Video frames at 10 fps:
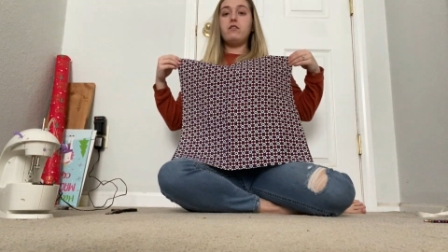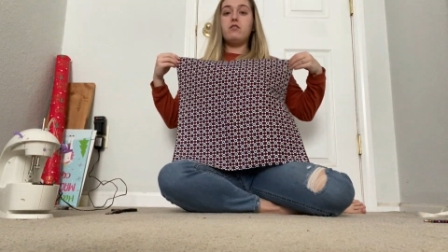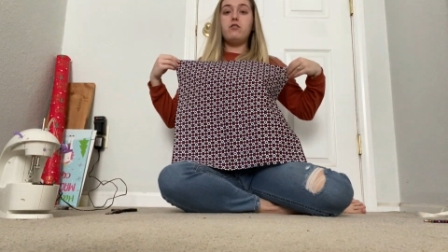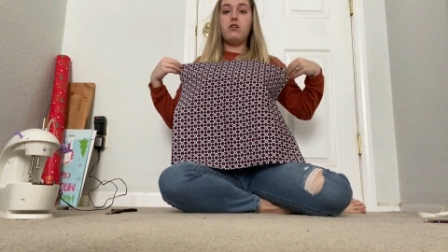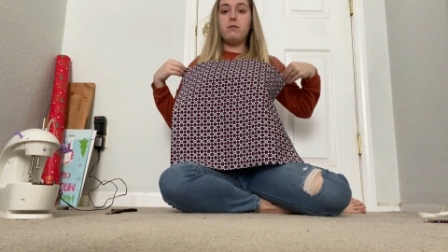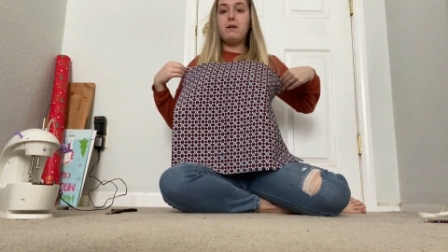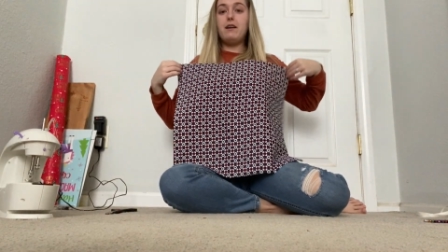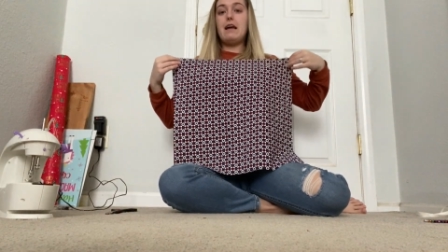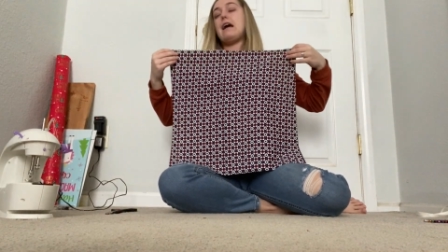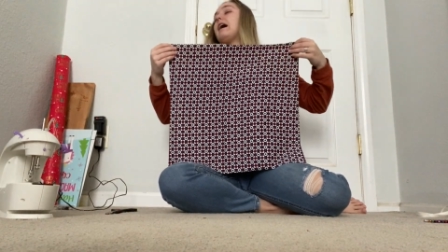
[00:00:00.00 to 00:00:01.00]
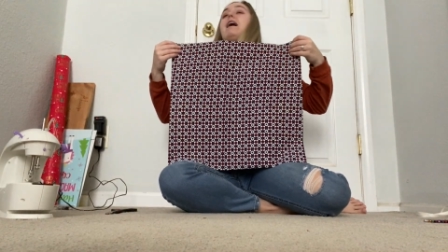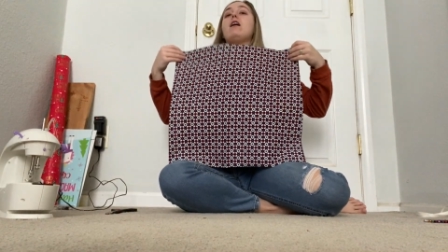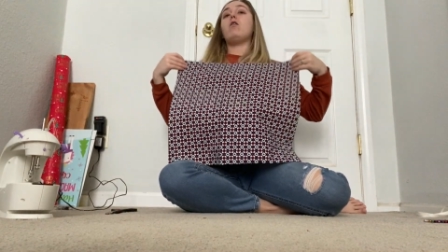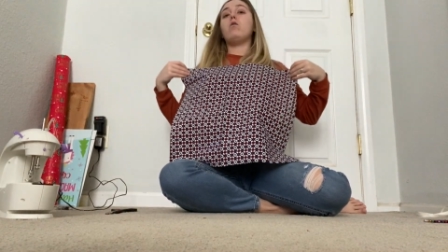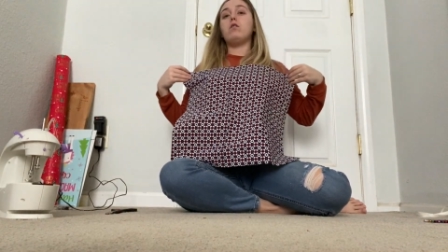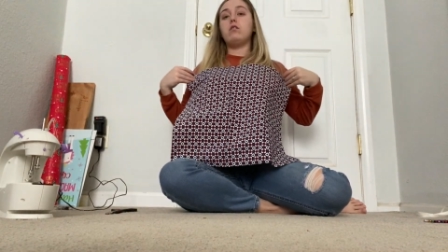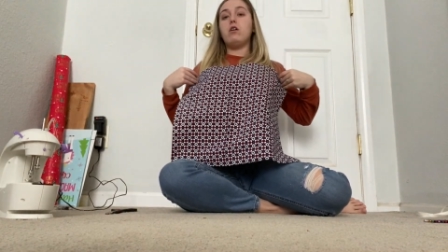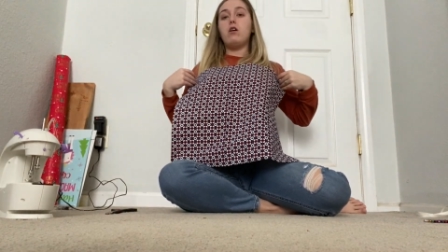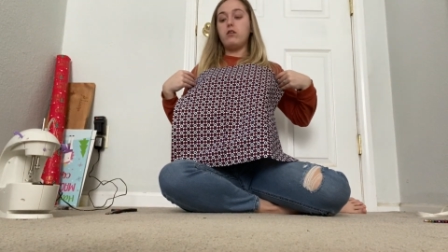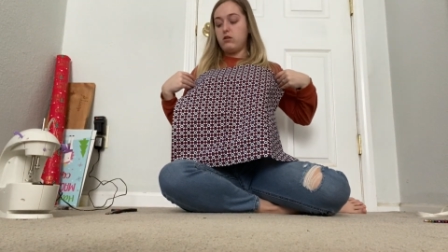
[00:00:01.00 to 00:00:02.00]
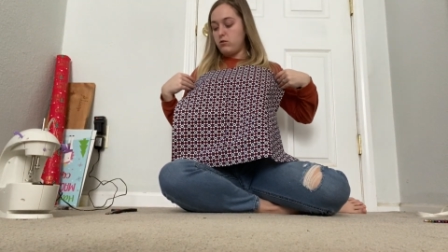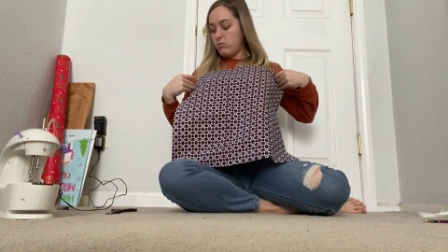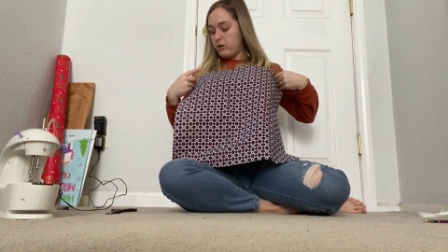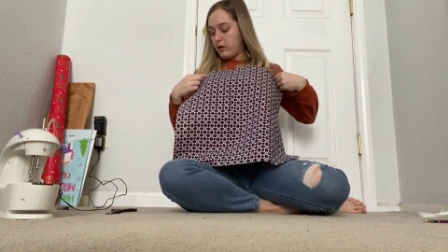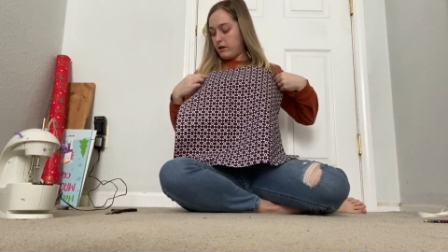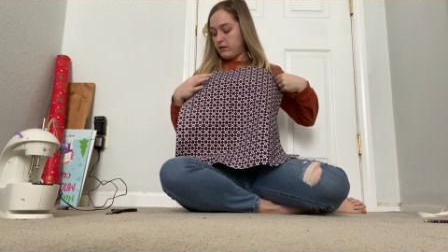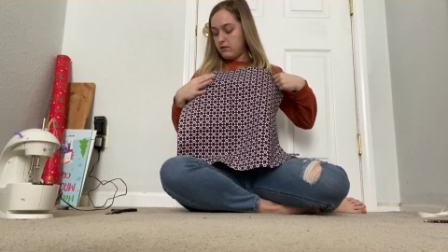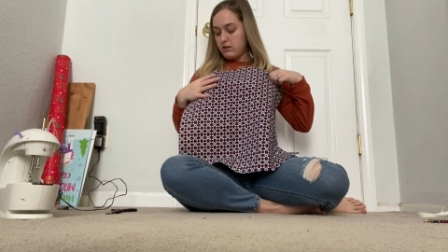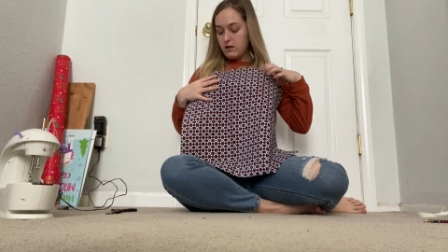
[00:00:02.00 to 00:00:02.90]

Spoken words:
to determine how long you want it.